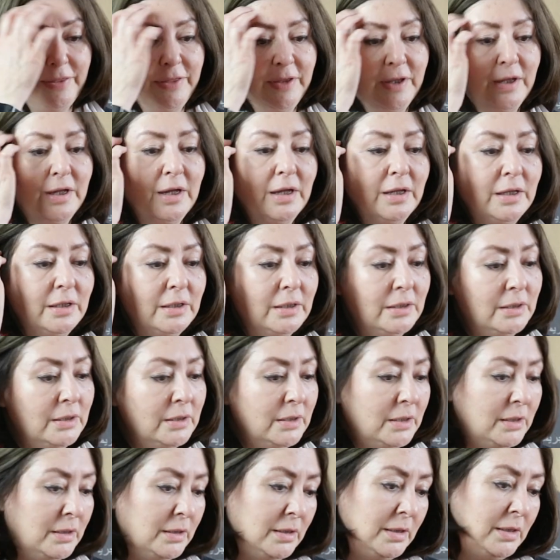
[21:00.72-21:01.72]
I think
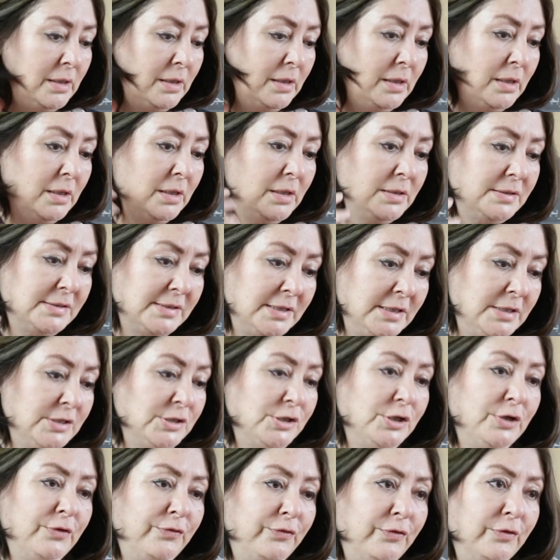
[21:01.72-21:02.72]
it, it's
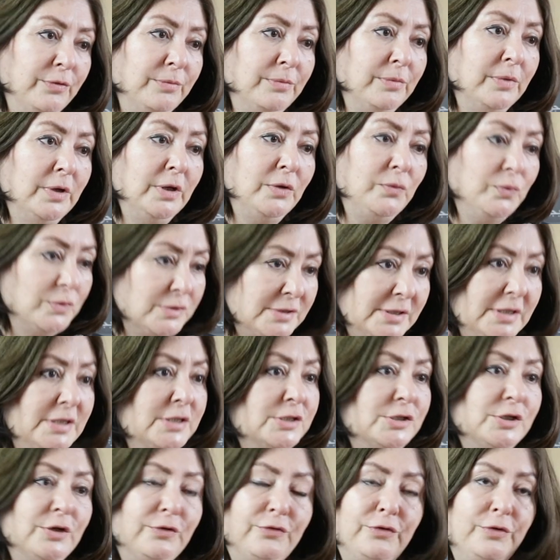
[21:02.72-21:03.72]
easier for it
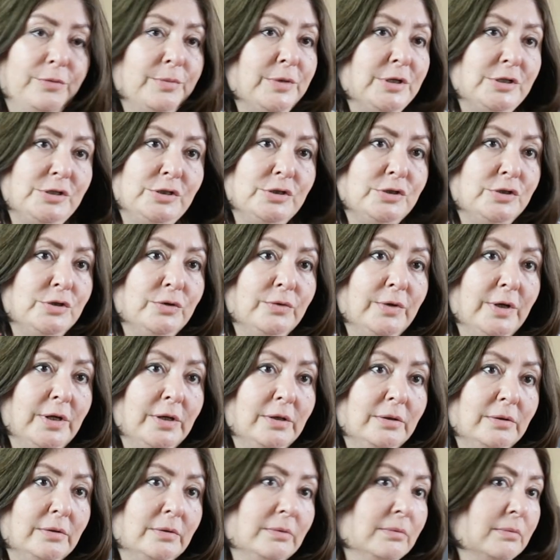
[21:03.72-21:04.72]
was easier for me to do
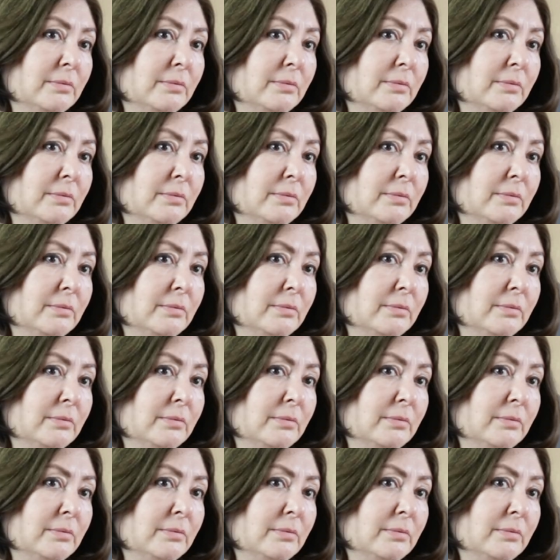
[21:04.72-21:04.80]
it,